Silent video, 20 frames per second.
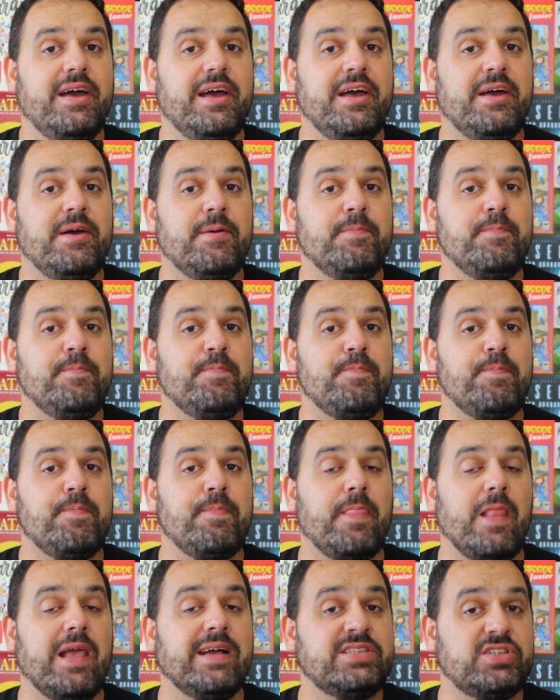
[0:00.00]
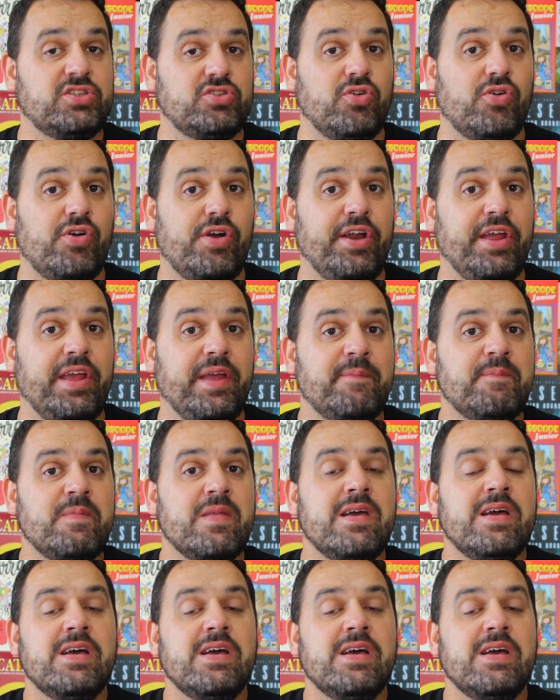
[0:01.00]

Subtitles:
a story.